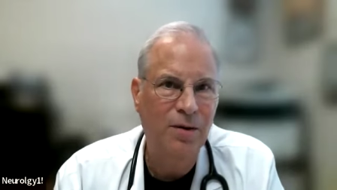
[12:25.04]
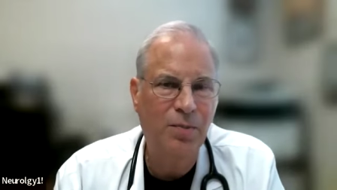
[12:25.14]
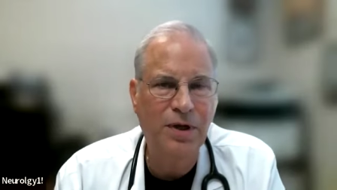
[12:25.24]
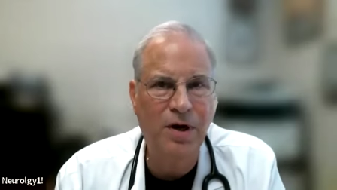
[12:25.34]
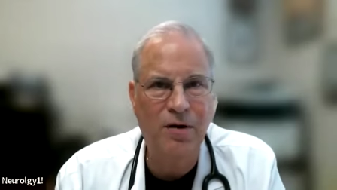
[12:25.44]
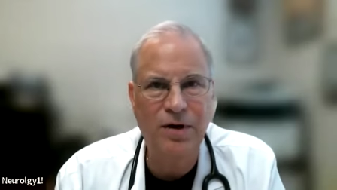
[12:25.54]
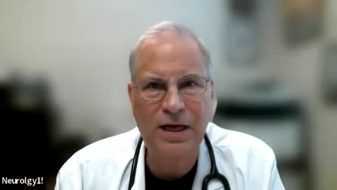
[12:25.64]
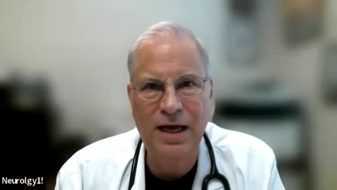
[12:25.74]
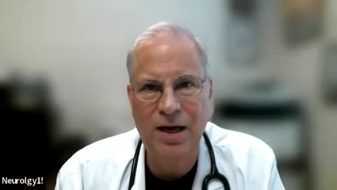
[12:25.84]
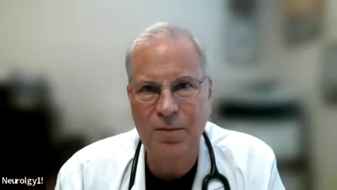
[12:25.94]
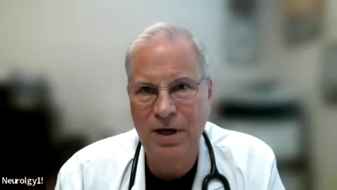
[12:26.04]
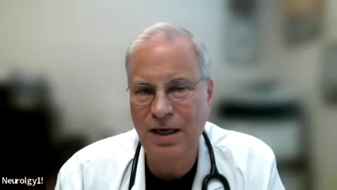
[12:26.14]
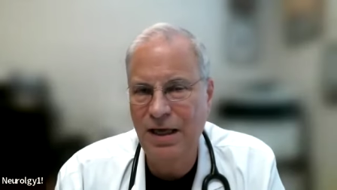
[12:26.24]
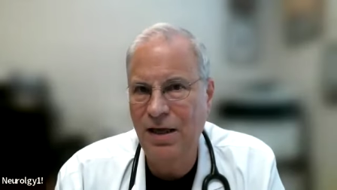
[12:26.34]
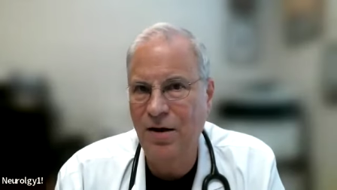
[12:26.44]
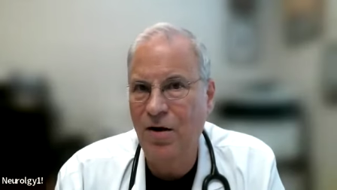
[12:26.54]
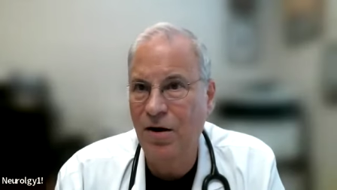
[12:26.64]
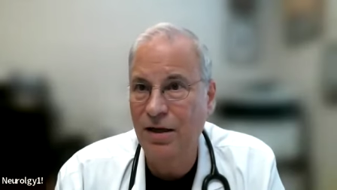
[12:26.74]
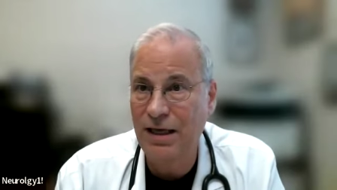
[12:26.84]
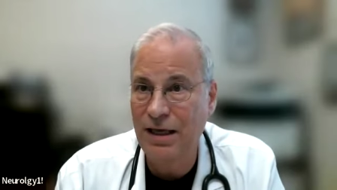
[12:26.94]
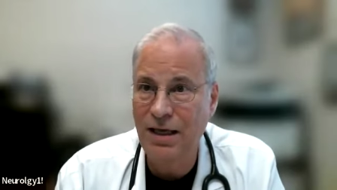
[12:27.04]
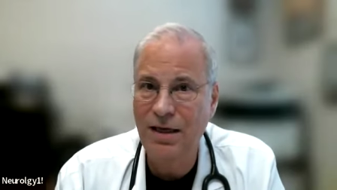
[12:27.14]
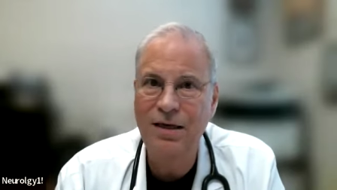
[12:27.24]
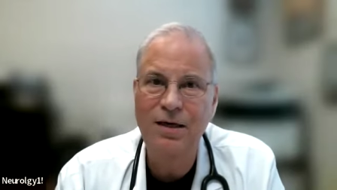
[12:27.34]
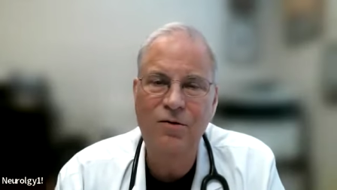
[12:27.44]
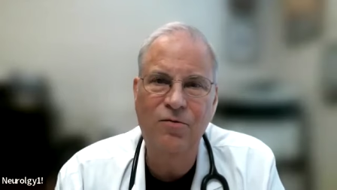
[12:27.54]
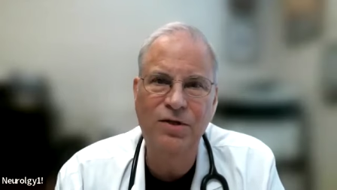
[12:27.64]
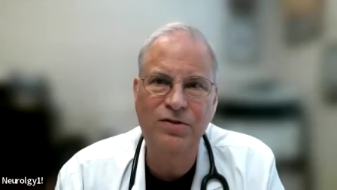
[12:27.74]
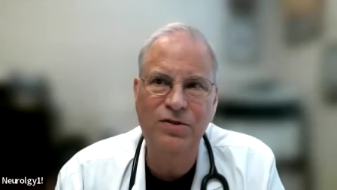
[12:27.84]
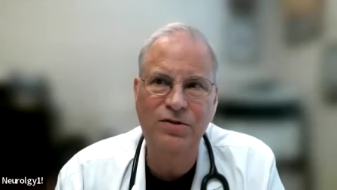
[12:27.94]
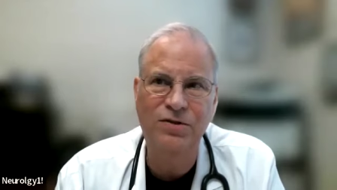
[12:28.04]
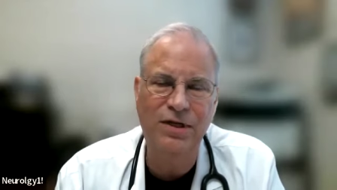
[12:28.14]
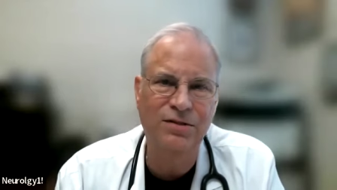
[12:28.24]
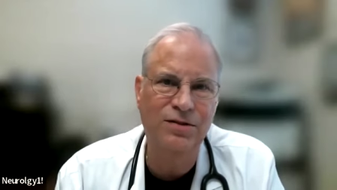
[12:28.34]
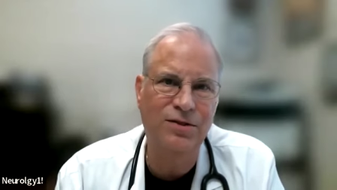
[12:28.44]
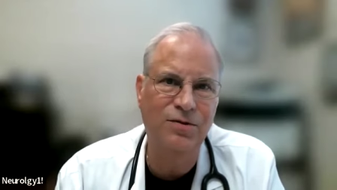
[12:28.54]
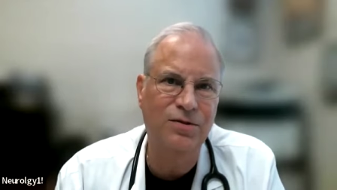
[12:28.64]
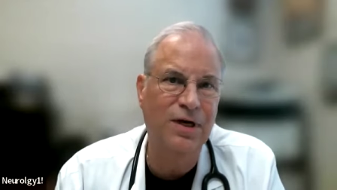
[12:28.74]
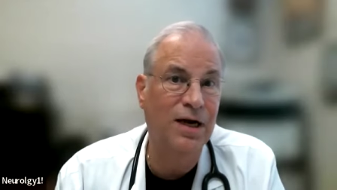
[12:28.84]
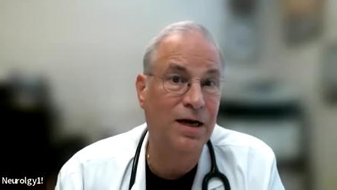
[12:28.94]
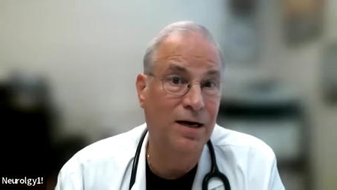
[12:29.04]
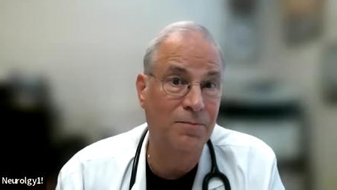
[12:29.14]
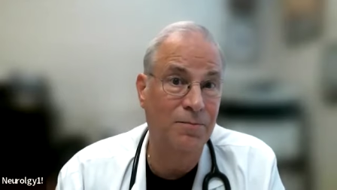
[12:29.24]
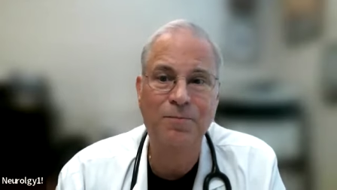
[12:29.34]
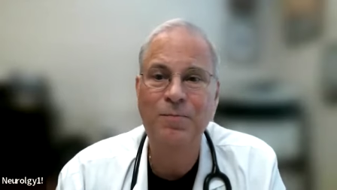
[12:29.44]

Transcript: P R E M I E R E, research institute dot com.